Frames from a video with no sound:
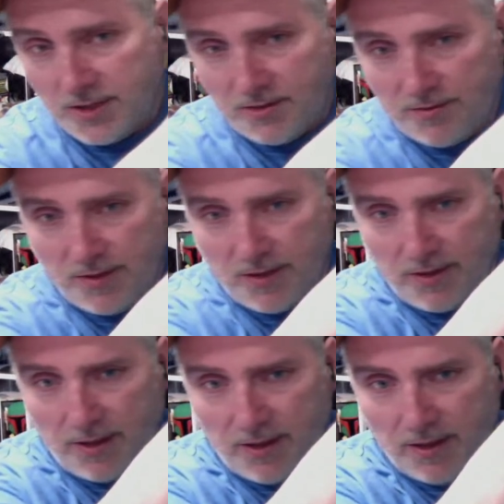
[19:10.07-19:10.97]
it's
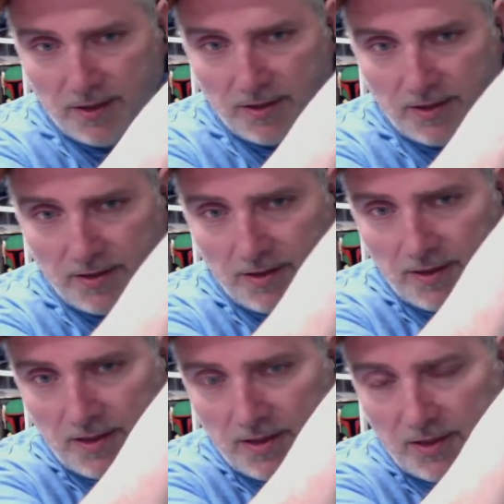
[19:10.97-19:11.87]
very
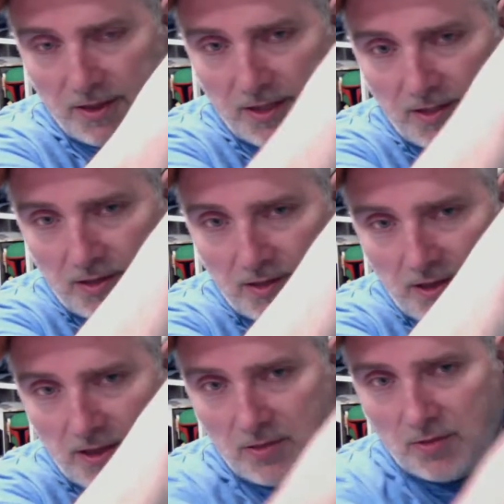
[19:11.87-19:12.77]
nice, and it has
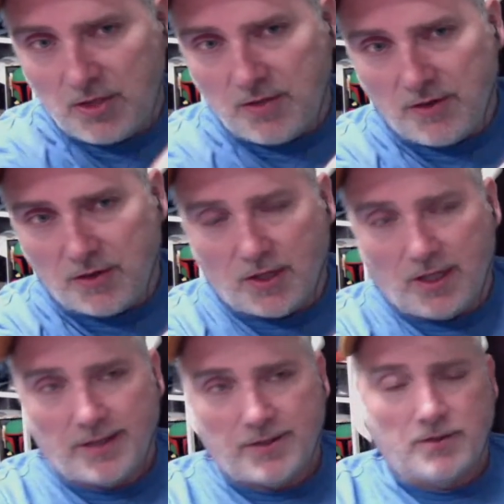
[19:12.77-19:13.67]
especially if you're a
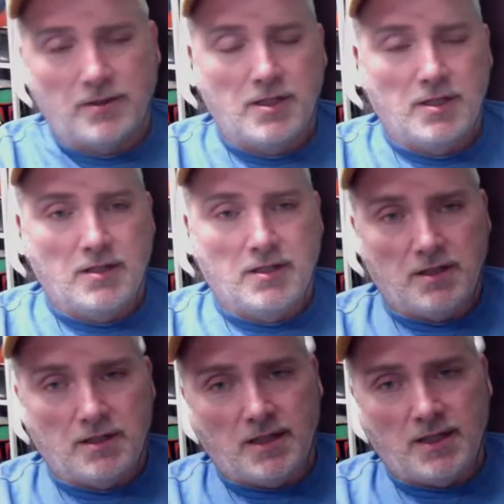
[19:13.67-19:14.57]
collector.
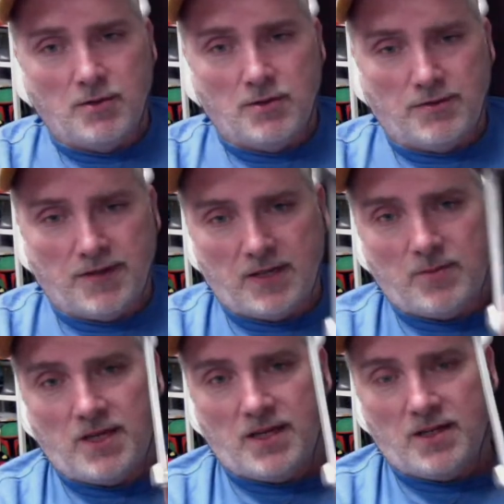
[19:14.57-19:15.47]
I know the
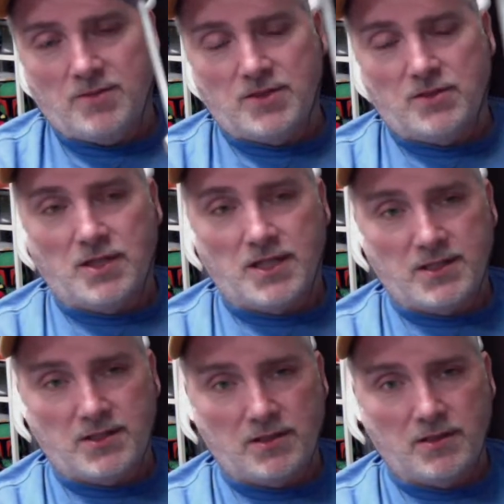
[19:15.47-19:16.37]
fan-made helmets are
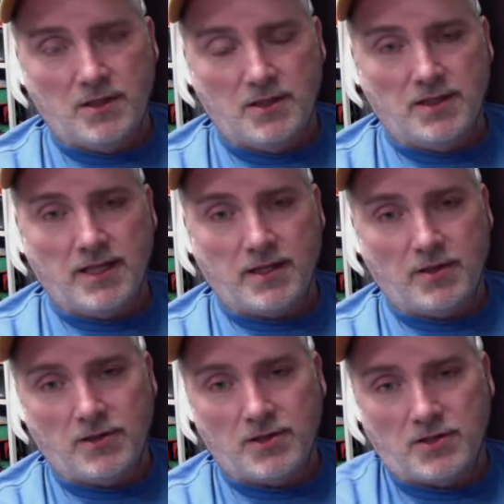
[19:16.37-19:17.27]
nice and they can
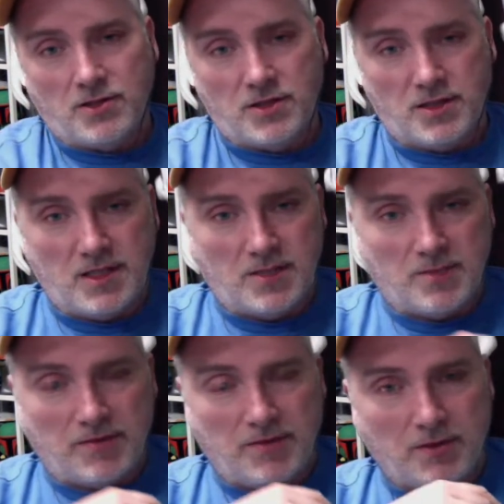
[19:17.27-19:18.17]
look as good as these,
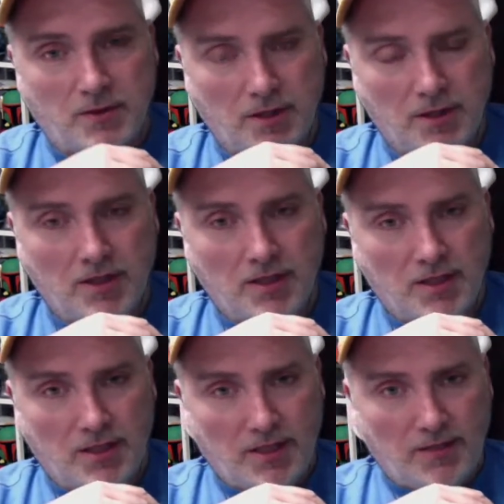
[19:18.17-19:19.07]
but if you're
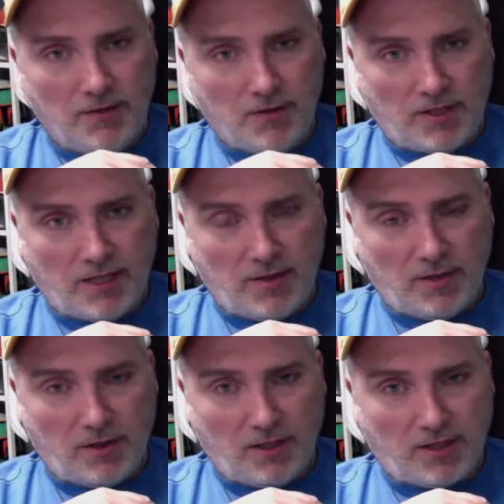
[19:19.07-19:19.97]
a
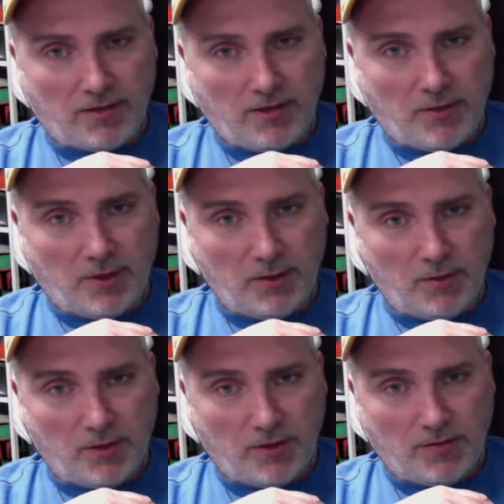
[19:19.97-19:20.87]
diehard collector and you want a
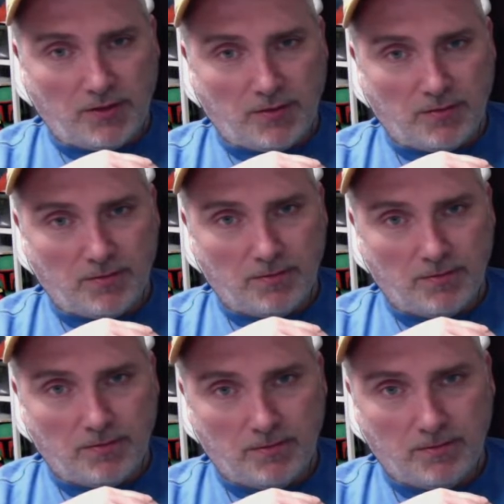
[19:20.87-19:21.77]
Lucasfilm
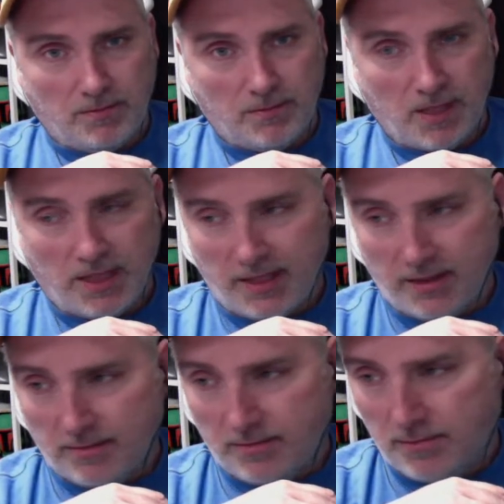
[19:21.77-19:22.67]

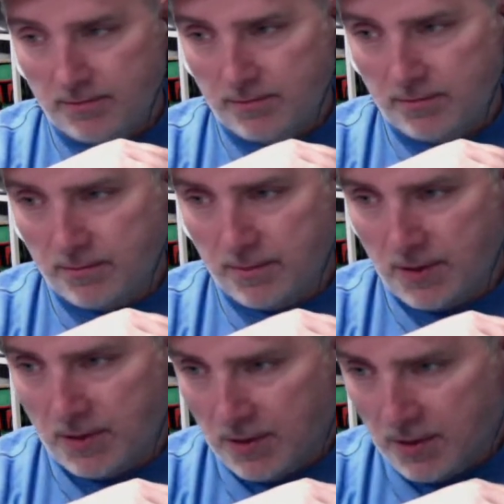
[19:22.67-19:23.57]
item,
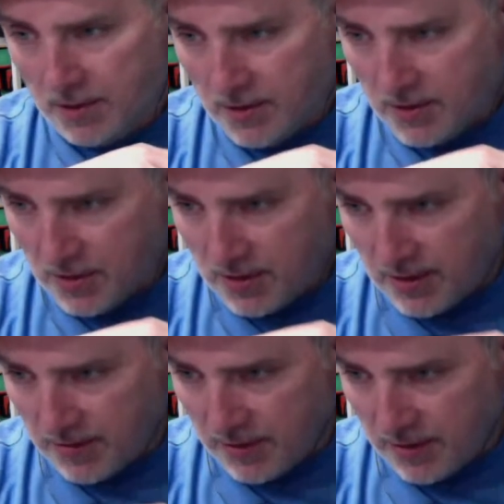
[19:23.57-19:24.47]
this is
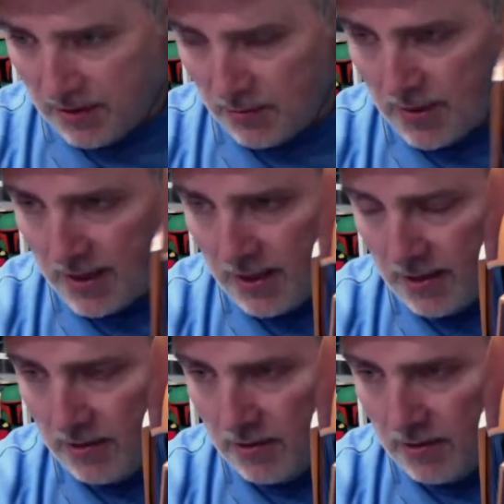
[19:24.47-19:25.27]
definitely the way